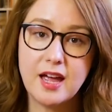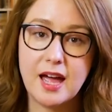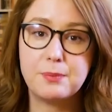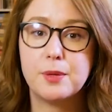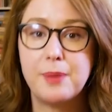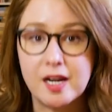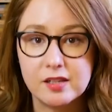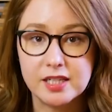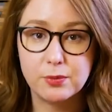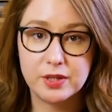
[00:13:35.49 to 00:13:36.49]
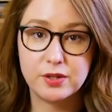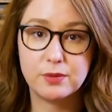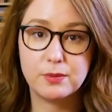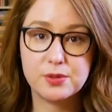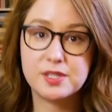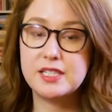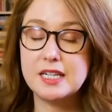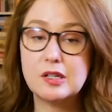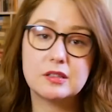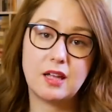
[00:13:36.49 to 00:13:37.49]
and preparing with your most
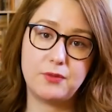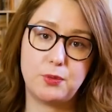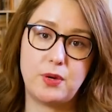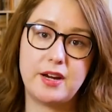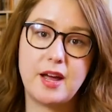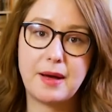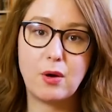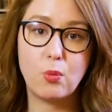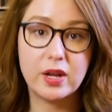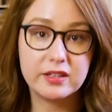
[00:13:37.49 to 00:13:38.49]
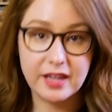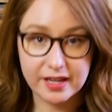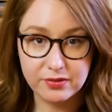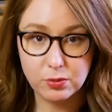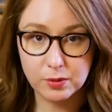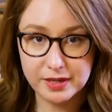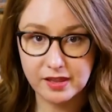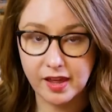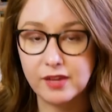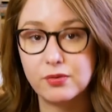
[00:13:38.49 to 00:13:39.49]
dear loved one about what life will be
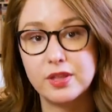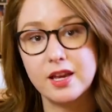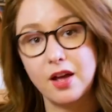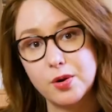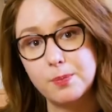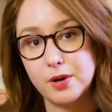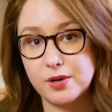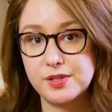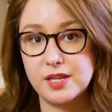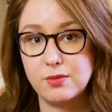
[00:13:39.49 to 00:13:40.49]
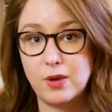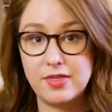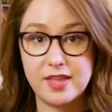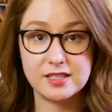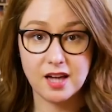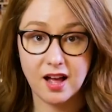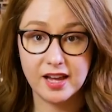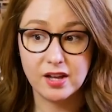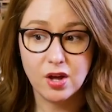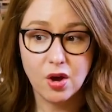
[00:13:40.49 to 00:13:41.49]
like for the other person when they die,